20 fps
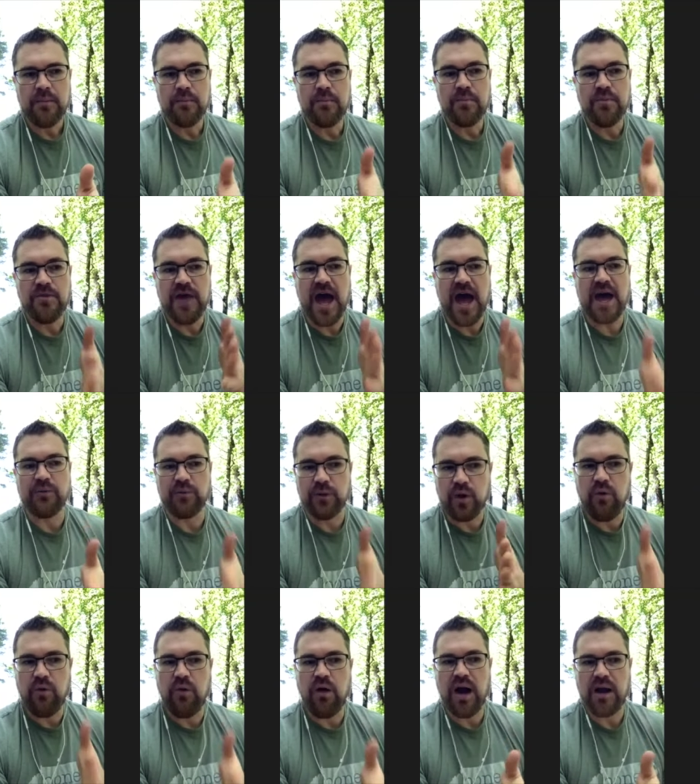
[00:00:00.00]
That
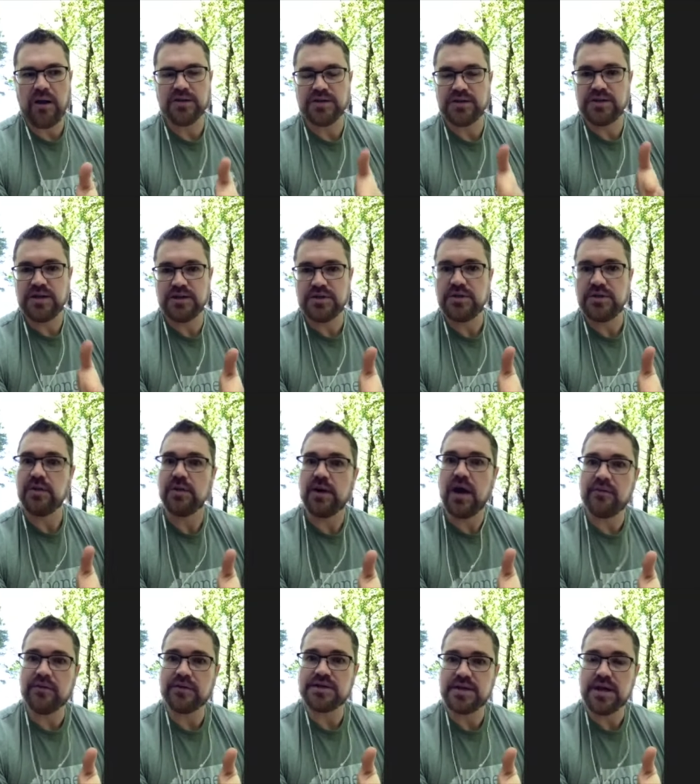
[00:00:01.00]
requires intentional
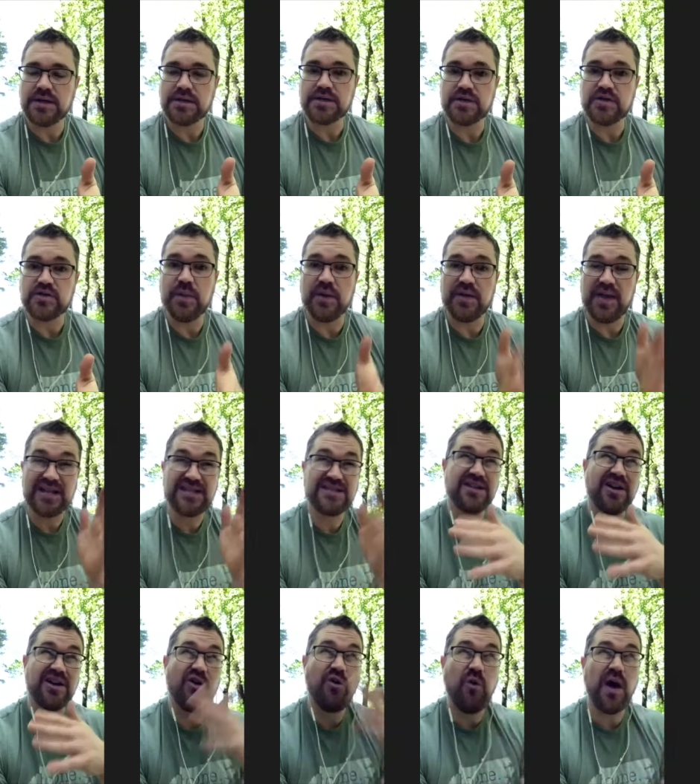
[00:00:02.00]
conversations, but that's the
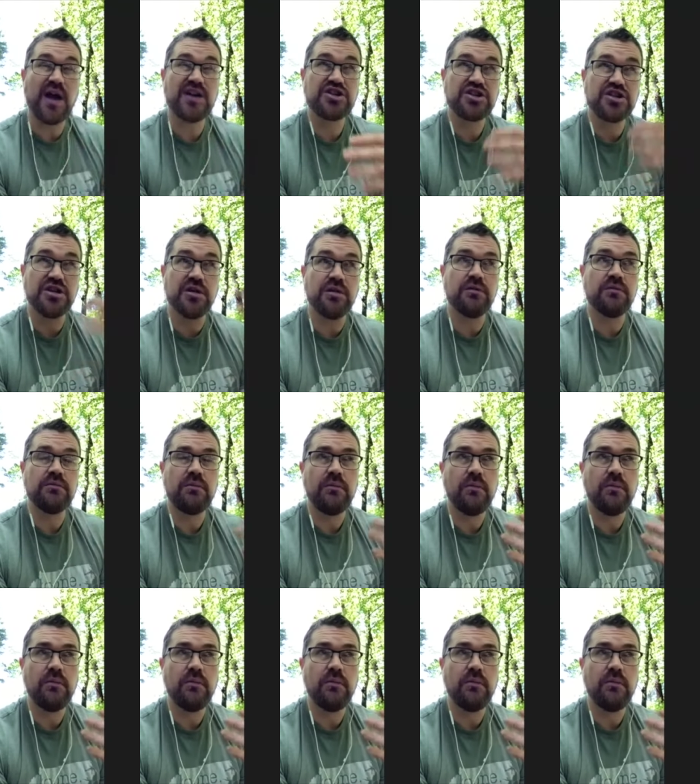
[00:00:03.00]
question